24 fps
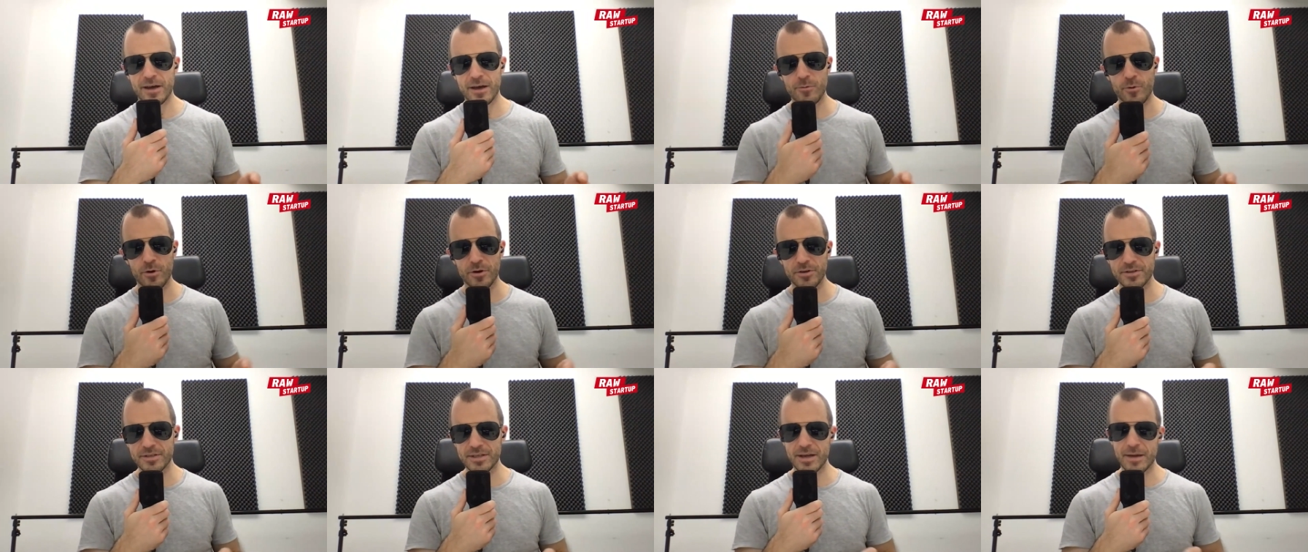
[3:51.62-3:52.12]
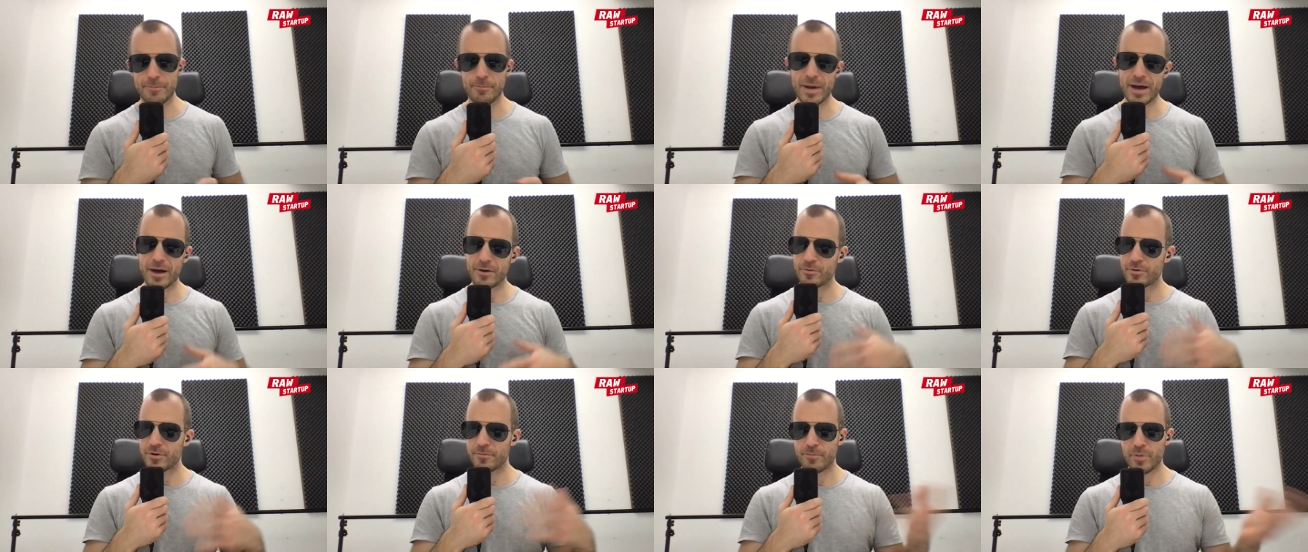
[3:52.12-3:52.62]
I want a
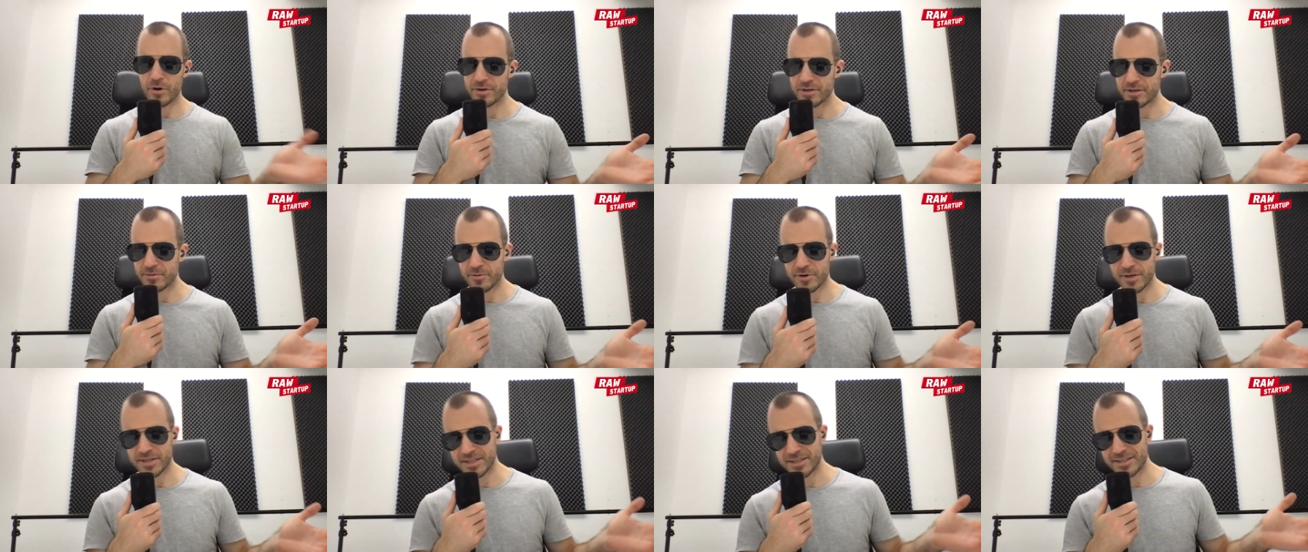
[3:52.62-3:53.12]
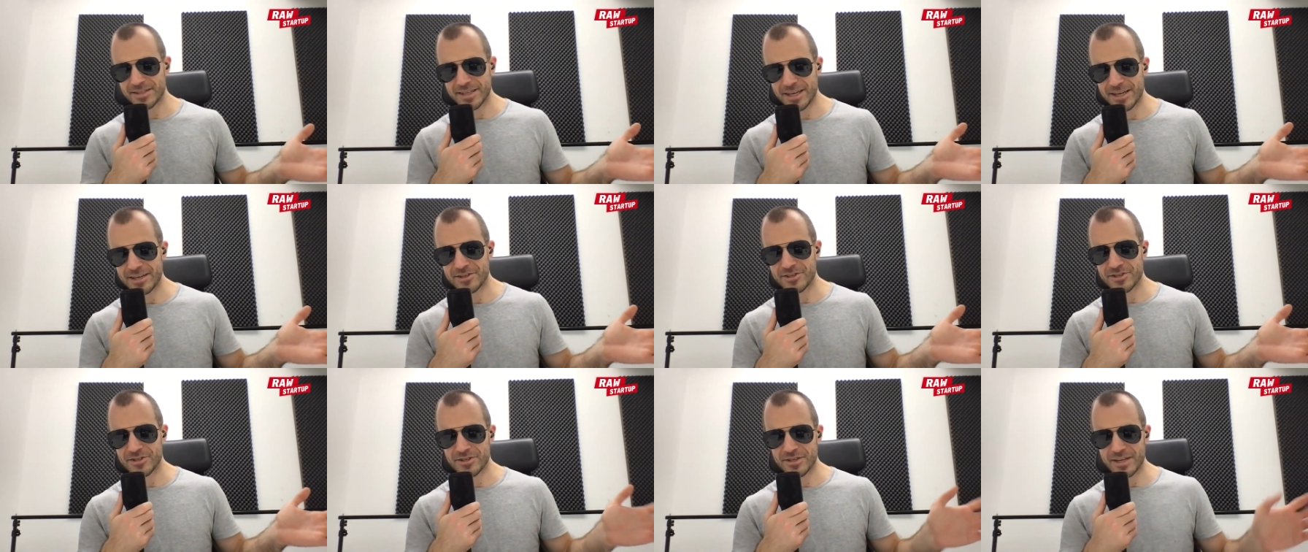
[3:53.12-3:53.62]
PowerPoint
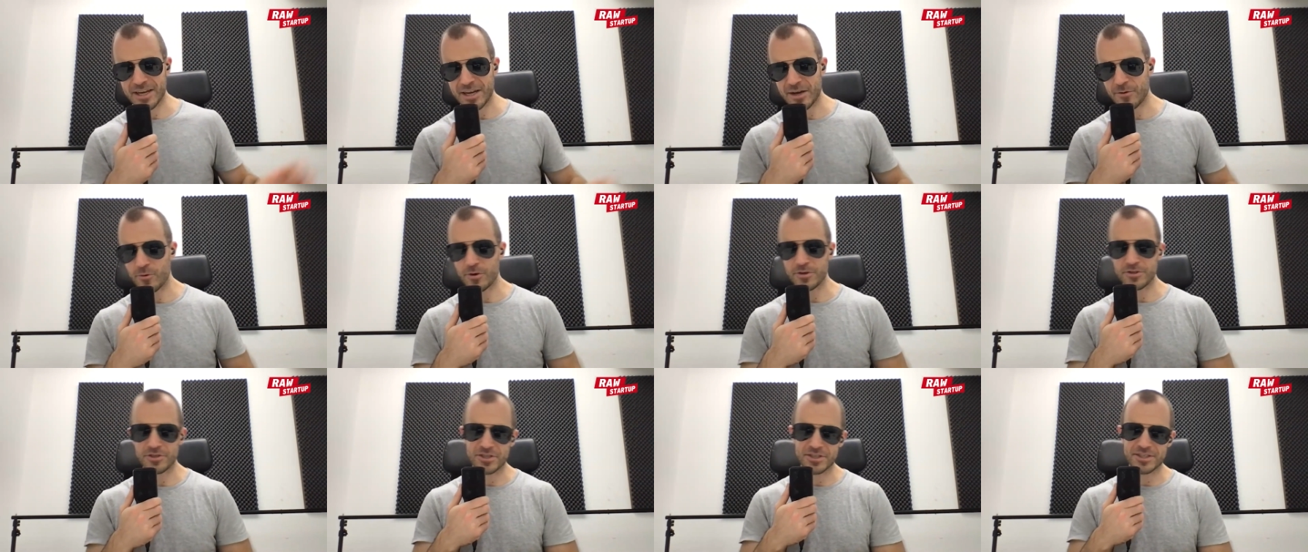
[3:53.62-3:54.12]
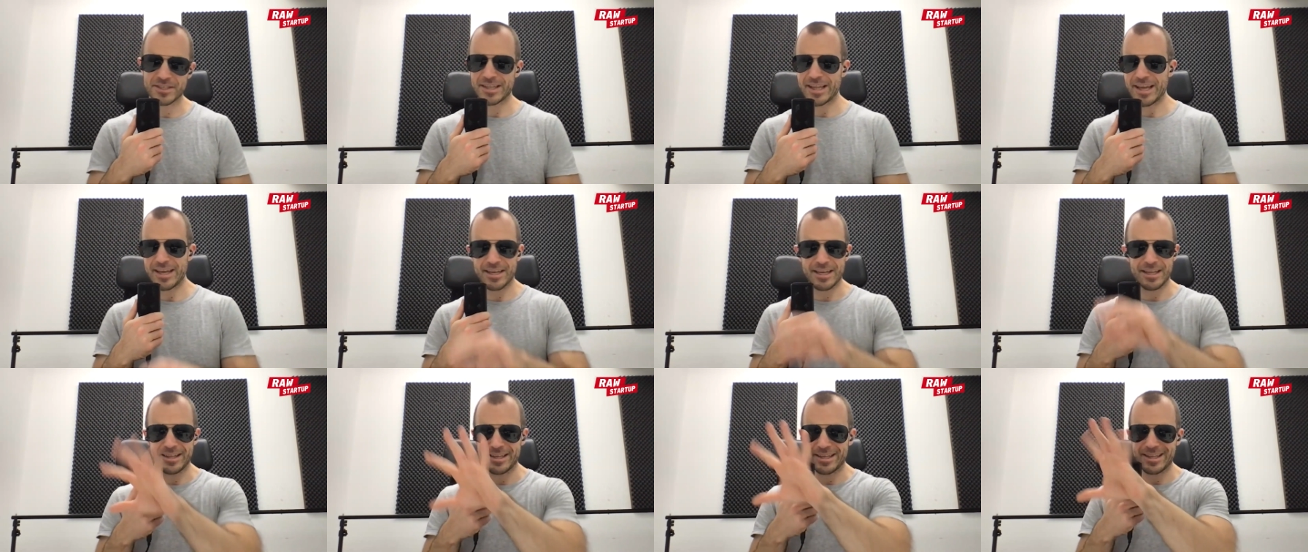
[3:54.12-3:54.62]
presentation and I want just
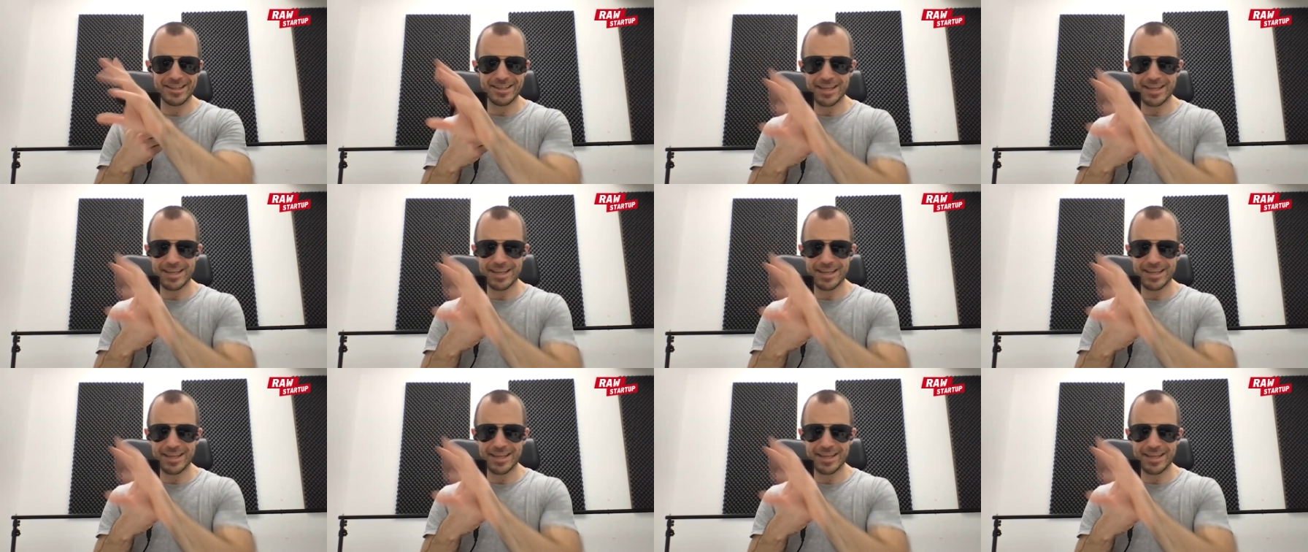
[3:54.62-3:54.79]
like a little